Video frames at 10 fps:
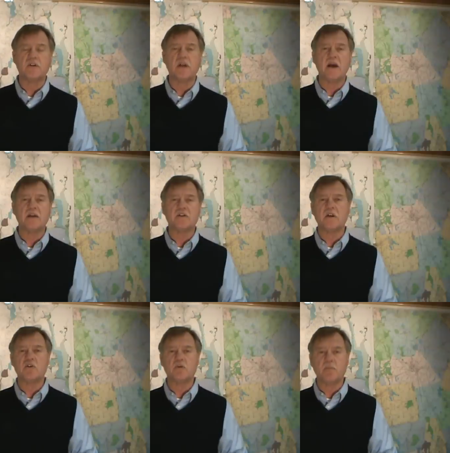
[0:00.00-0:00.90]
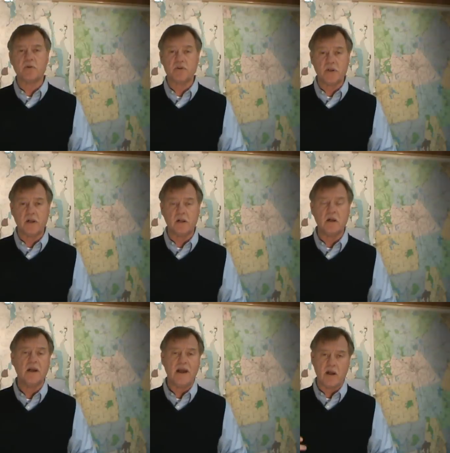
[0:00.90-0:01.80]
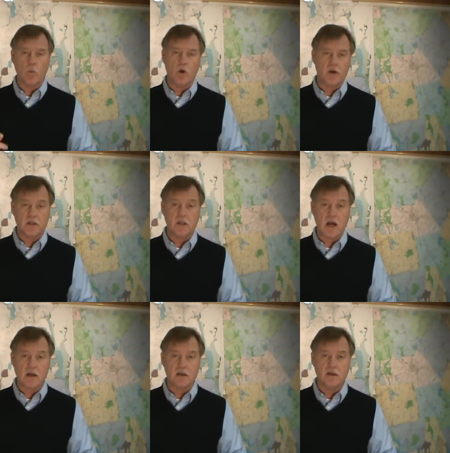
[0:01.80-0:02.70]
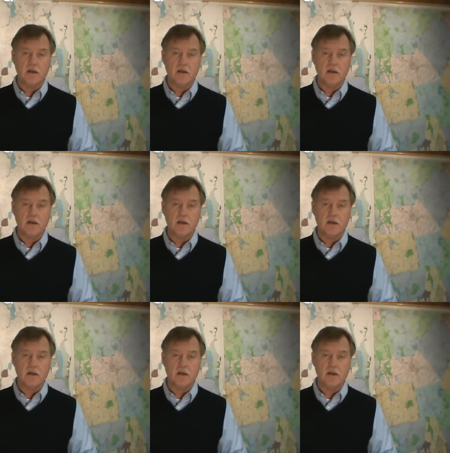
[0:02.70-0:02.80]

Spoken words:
to non-essential personnel at 1 o'clock.